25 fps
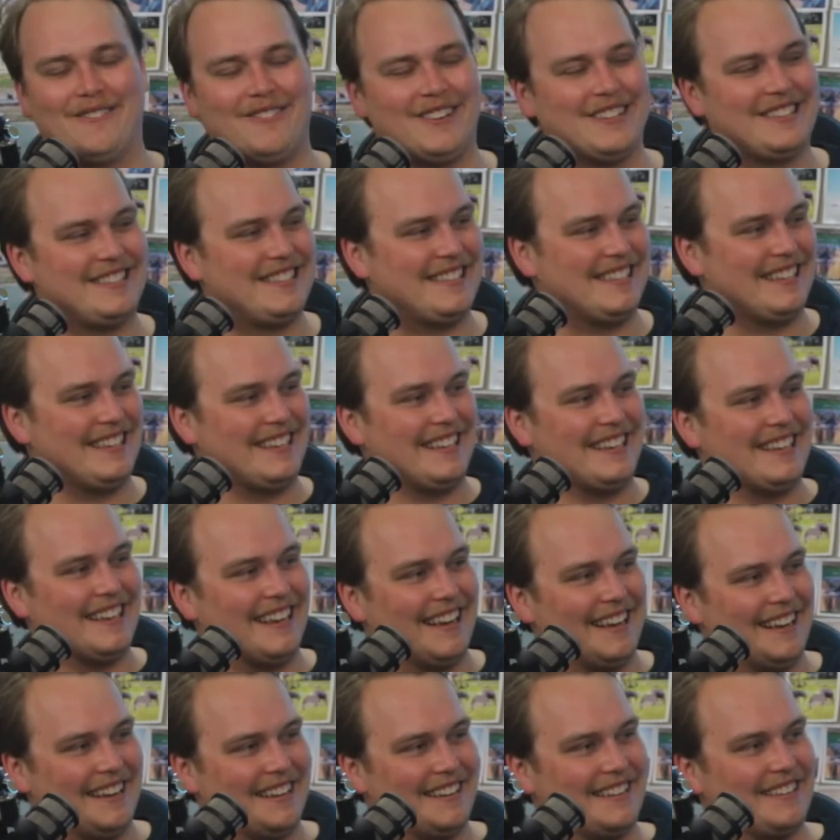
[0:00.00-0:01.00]
What's
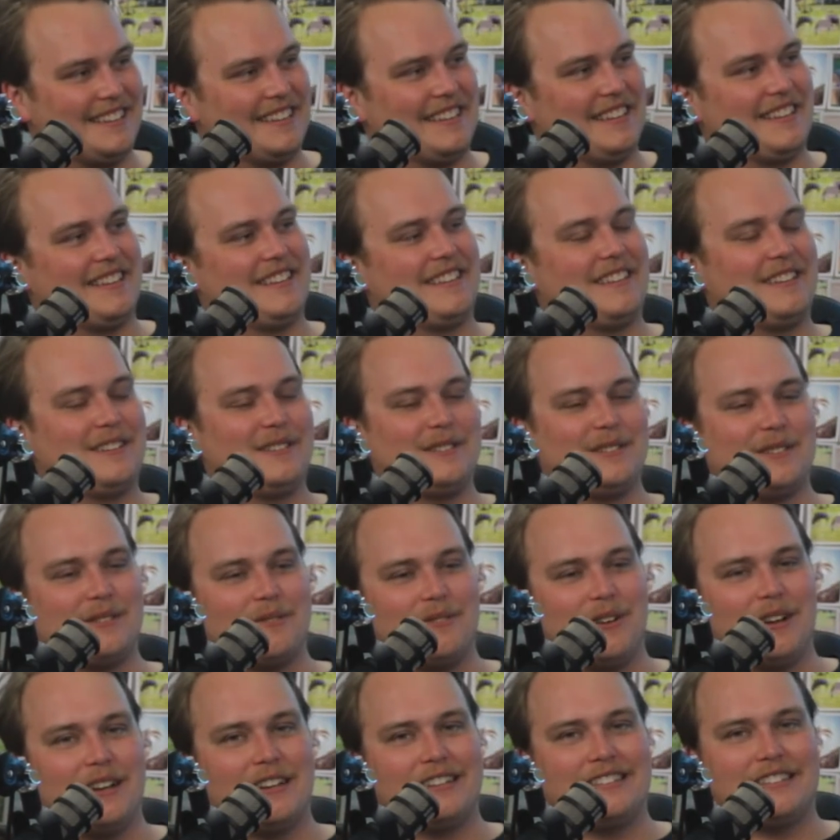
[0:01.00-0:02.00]
the Who's the
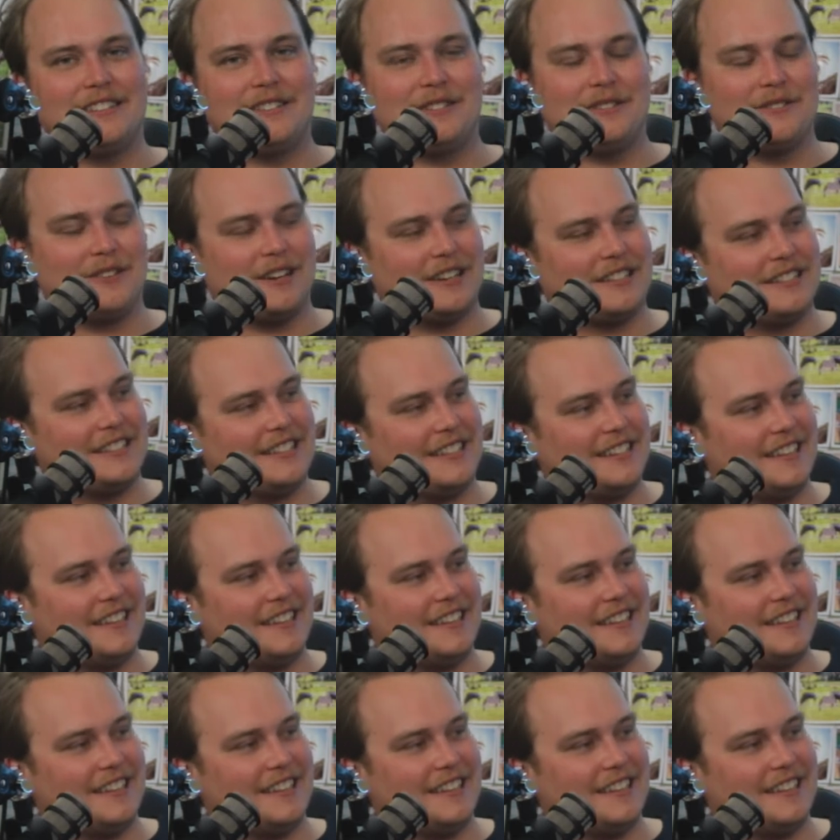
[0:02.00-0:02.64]
one who directed?